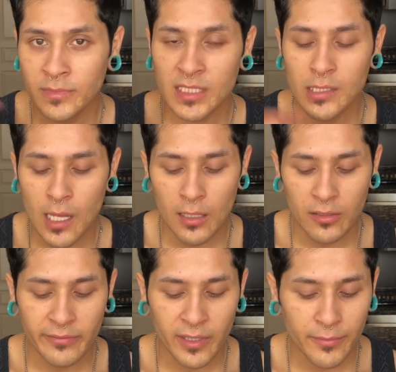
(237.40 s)
just all
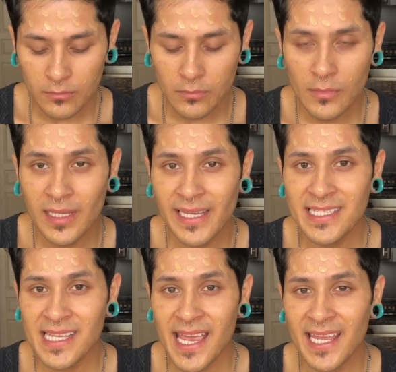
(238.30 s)
over.
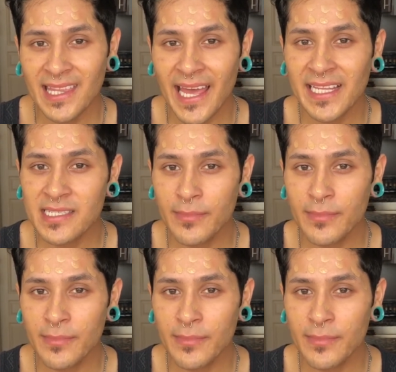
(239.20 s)
It's a light to